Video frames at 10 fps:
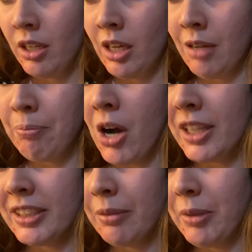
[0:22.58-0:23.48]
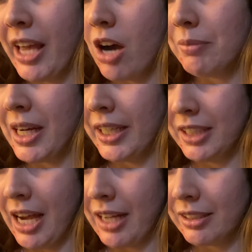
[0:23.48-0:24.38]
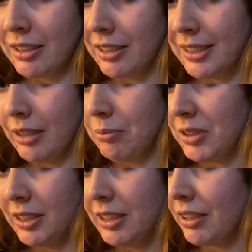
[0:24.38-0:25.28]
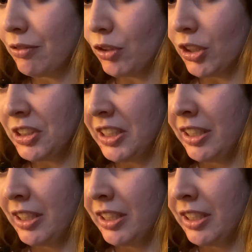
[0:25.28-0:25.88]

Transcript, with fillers: and possibly how my ataxia seems different.